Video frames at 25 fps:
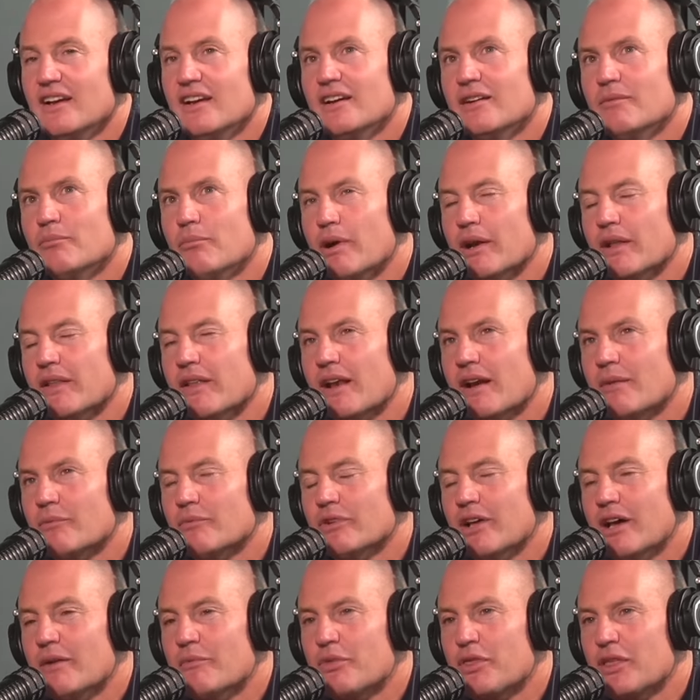But
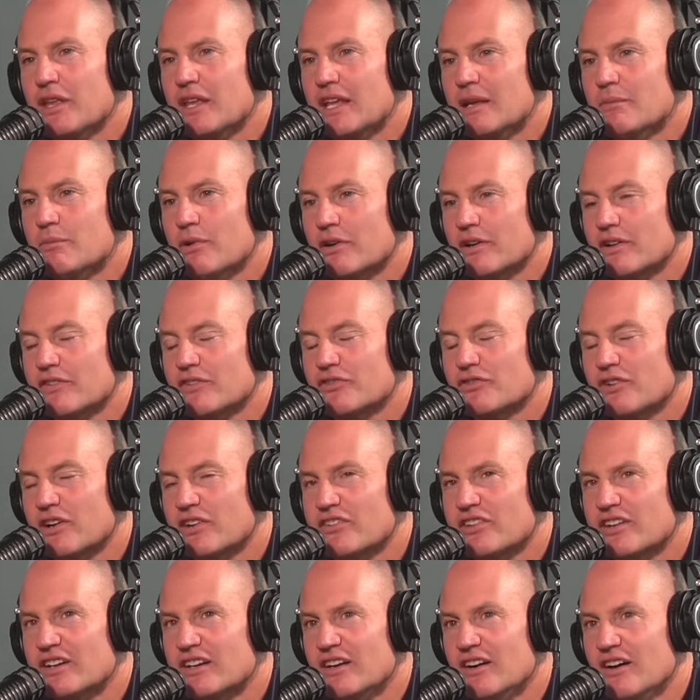then I'm thinking about
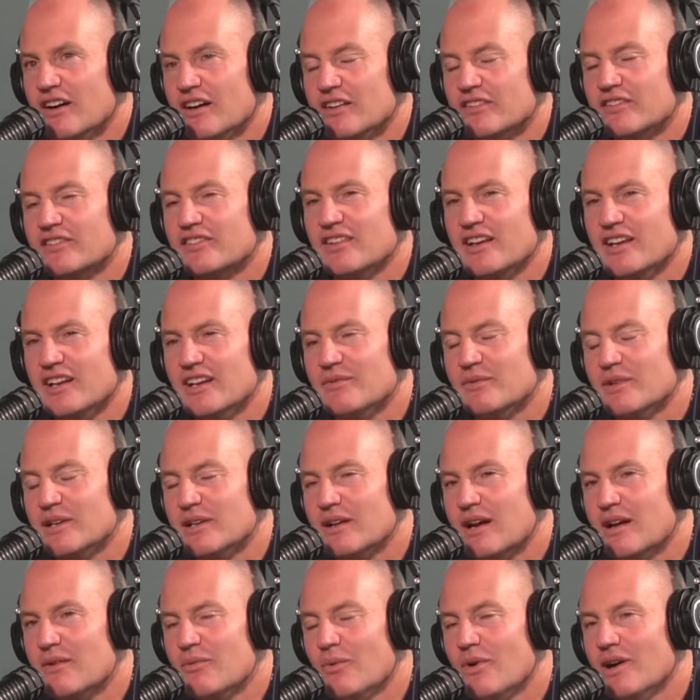construction costs, and I'm
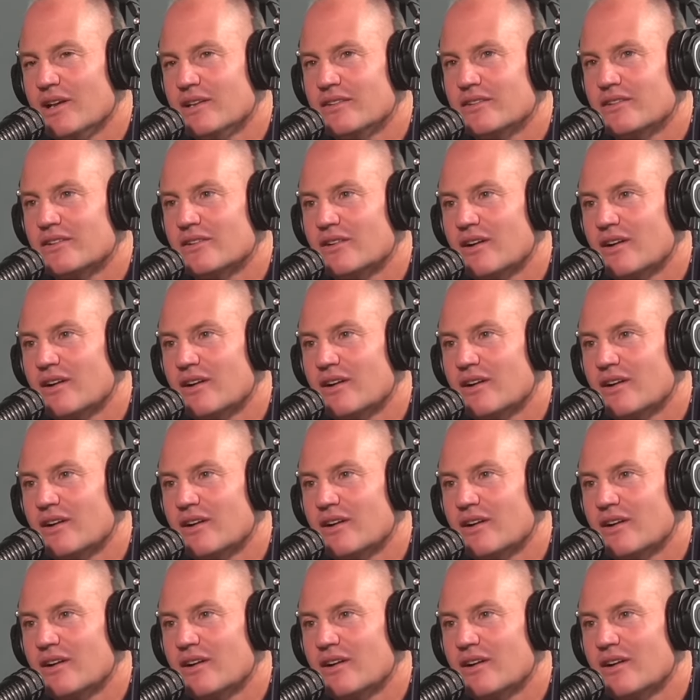like, I wonder